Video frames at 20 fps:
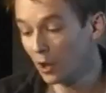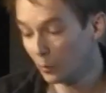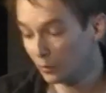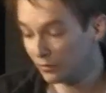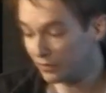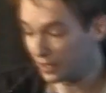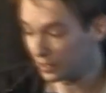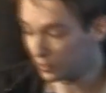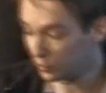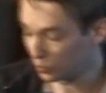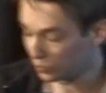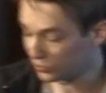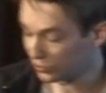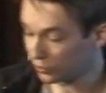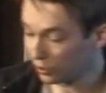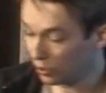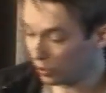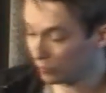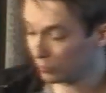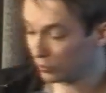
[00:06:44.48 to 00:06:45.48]
We've then also
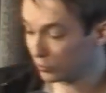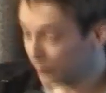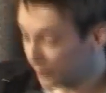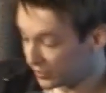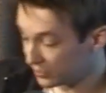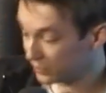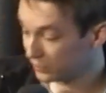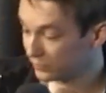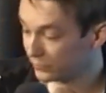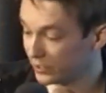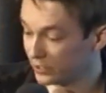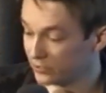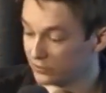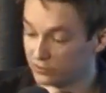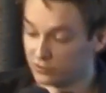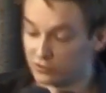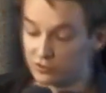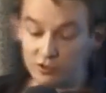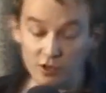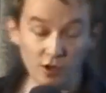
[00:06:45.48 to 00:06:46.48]
got responsive
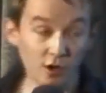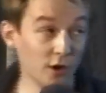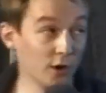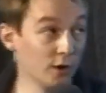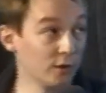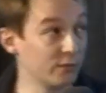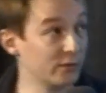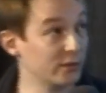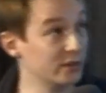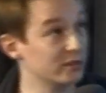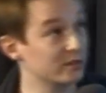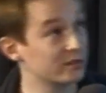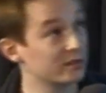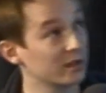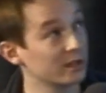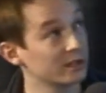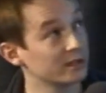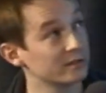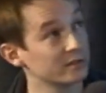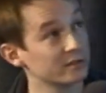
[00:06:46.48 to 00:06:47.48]
versions of these
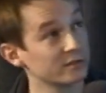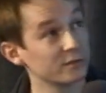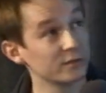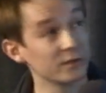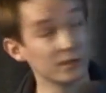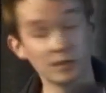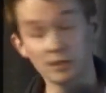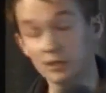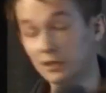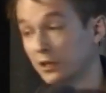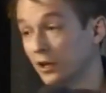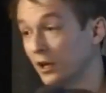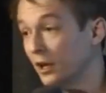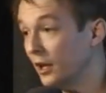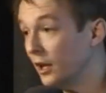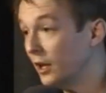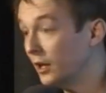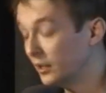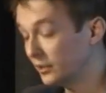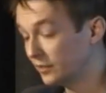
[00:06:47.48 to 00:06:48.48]
sites for
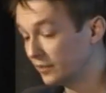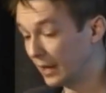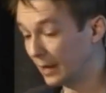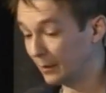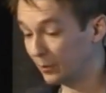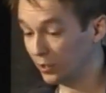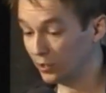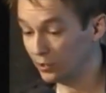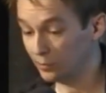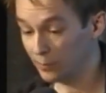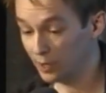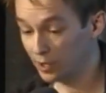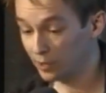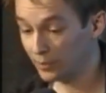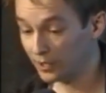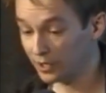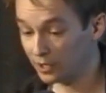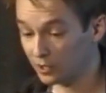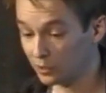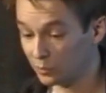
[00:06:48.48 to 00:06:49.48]
tablet and
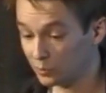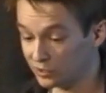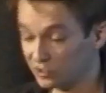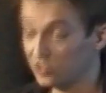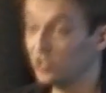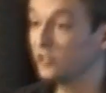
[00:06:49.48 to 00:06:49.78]
mobile, which